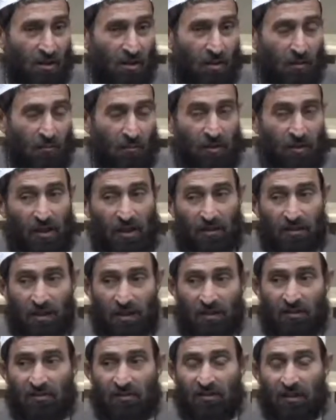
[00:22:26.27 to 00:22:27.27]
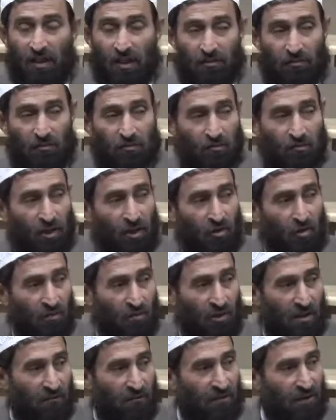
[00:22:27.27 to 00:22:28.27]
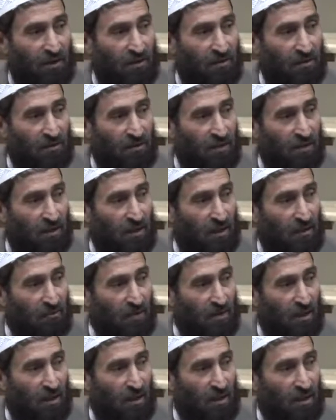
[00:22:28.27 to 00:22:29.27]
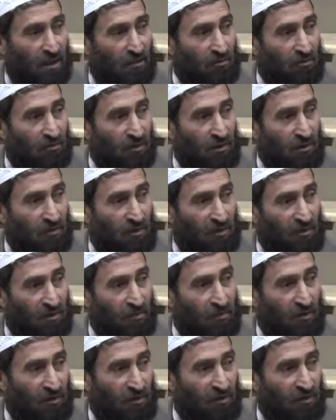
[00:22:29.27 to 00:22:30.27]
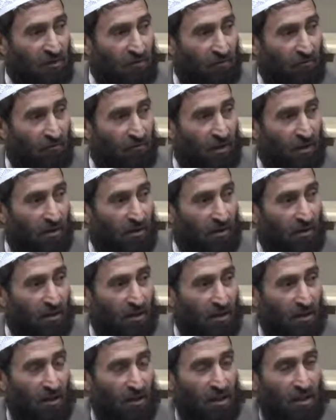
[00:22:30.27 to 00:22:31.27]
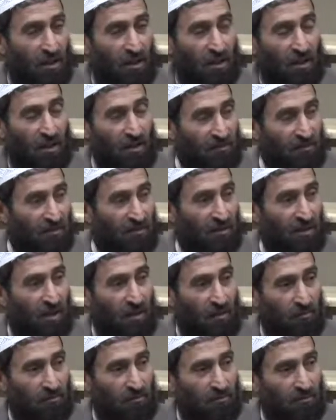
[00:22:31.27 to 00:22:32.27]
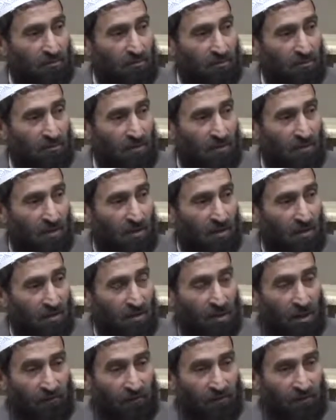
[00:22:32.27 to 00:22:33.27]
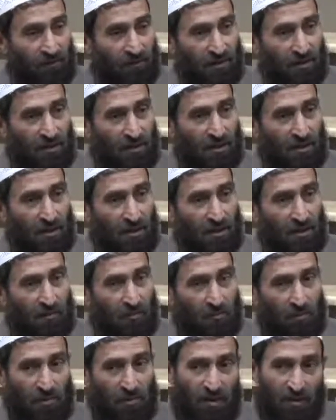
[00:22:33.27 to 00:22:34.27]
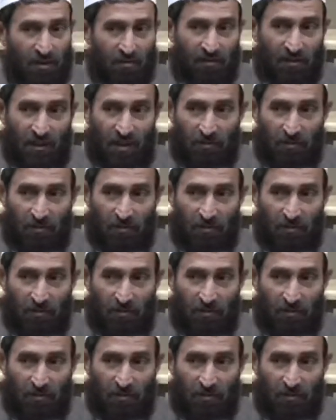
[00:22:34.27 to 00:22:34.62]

But on the other side, Usman ibn Affan radiallahu ta'ala anhu, he was the person of wealth. His name left, but his name